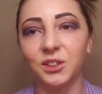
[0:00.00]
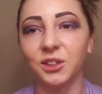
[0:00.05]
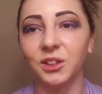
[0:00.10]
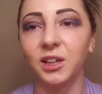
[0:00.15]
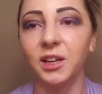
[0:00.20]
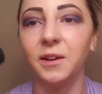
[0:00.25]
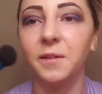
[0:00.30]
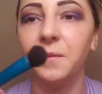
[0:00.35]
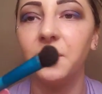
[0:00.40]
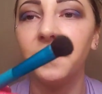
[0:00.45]

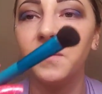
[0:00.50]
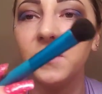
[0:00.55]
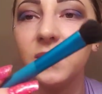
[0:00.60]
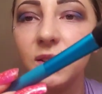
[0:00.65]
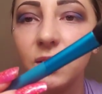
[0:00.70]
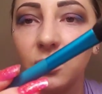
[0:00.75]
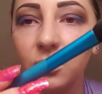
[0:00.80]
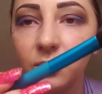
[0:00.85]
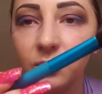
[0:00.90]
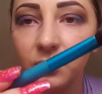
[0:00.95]
Alright,
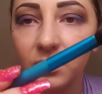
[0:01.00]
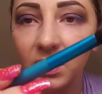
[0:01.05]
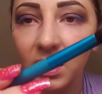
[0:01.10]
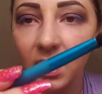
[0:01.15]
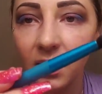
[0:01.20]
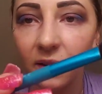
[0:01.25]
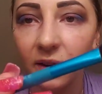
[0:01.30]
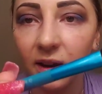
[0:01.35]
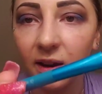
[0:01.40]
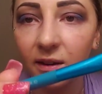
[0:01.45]
so
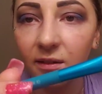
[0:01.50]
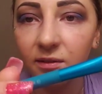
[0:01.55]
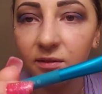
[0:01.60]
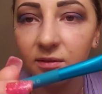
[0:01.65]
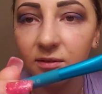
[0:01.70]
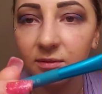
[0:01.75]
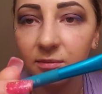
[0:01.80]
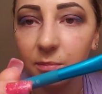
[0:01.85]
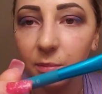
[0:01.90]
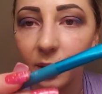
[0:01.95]
now I have
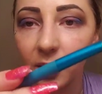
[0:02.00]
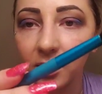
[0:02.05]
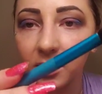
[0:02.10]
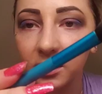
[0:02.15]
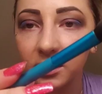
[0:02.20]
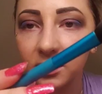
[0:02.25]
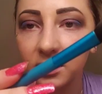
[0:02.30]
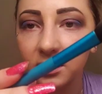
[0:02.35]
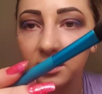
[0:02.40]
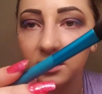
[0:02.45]

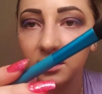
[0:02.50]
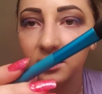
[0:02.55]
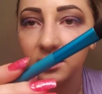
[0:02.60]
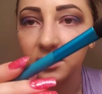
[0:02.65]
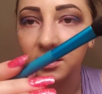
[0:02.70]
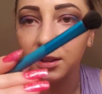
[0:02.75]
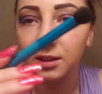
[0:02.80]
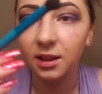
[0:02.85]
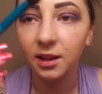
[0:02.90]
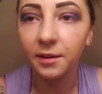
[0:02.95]
product.
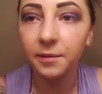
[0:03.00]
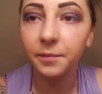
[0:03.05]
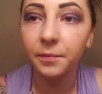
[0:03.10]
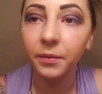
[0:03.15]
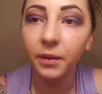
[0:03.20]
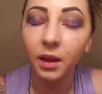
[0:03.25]
See that?